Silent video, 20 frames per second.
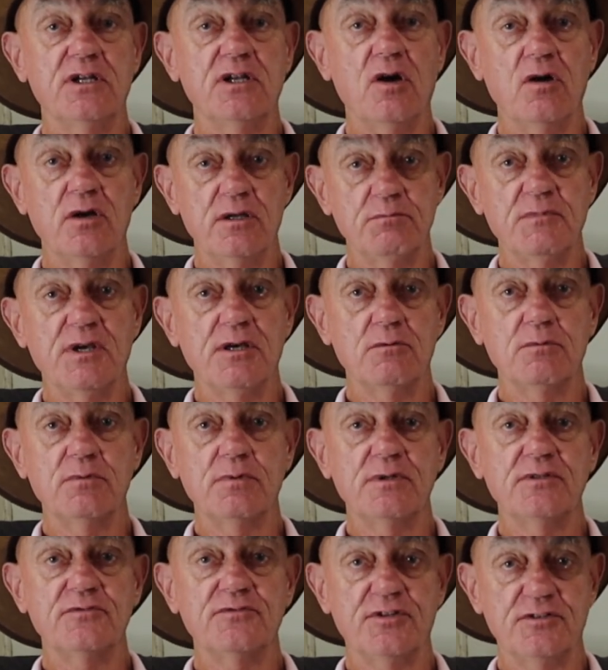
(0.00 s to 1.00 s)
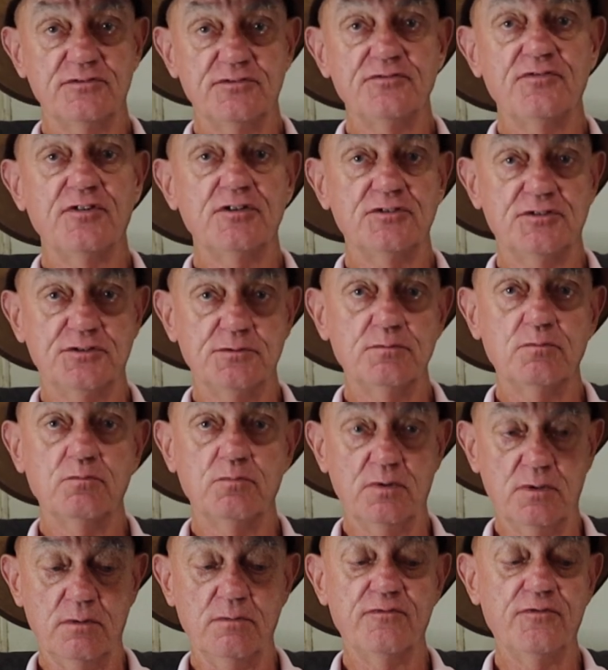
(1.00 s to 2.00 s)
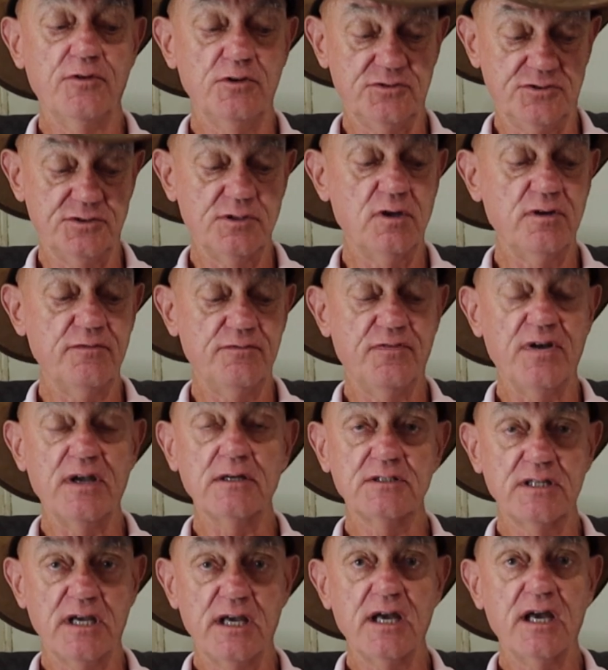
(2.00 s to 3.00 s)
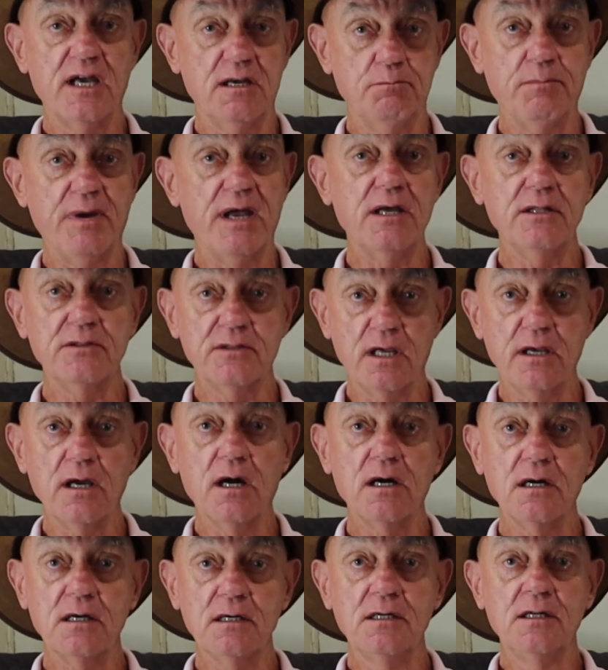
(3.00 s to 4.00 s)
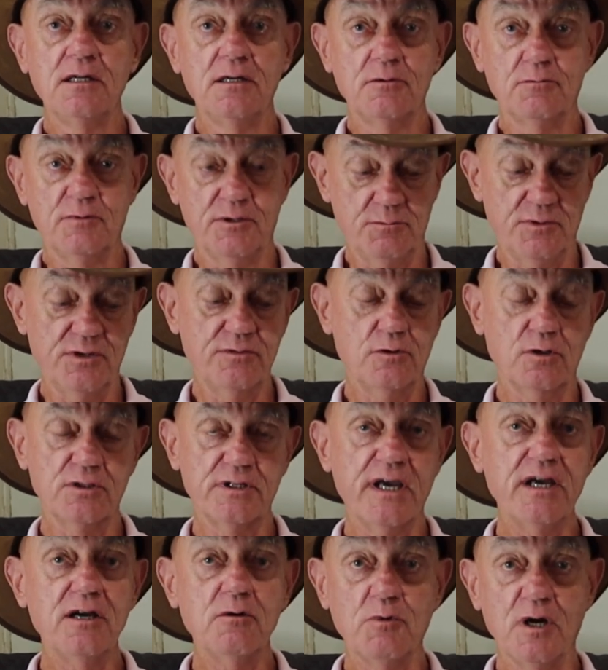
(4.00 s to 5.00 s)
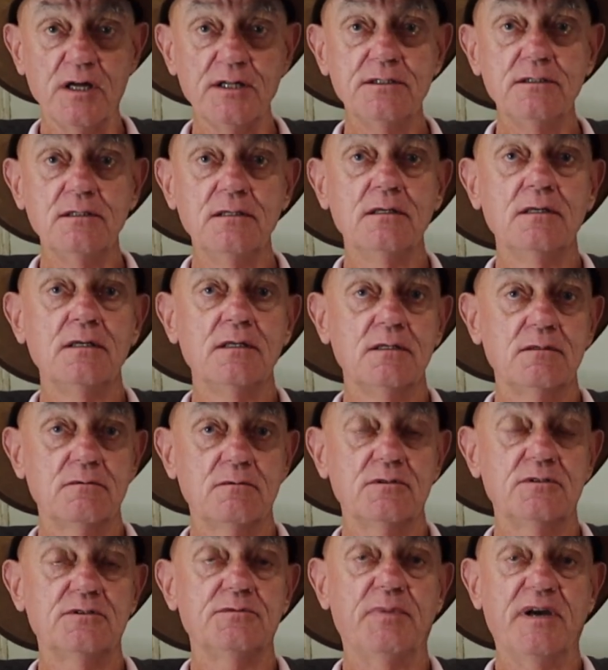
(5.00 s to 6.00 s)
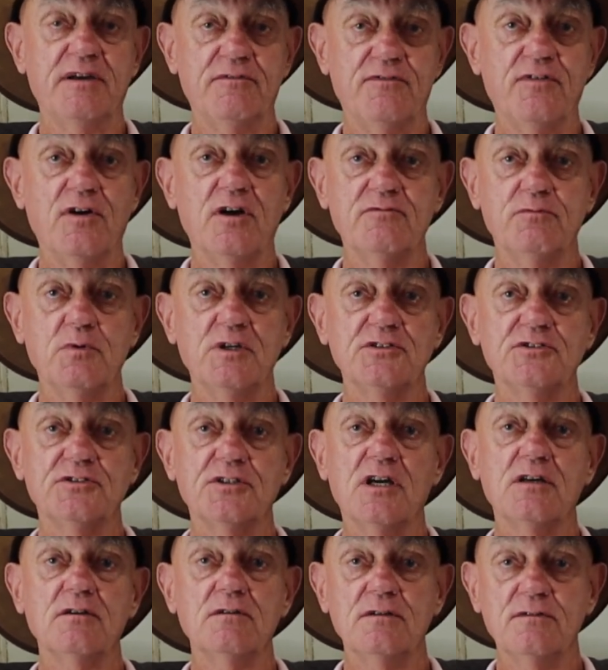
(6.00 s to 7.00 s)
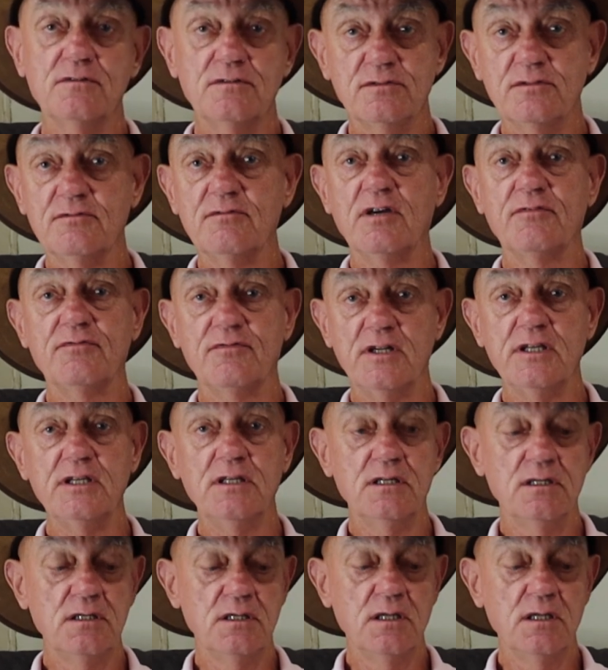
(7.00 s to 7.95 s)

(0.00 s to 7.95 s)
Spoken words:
a nightmare. It's the first I found out how bad they are when we got our one. About 5 weeks ago, roughly.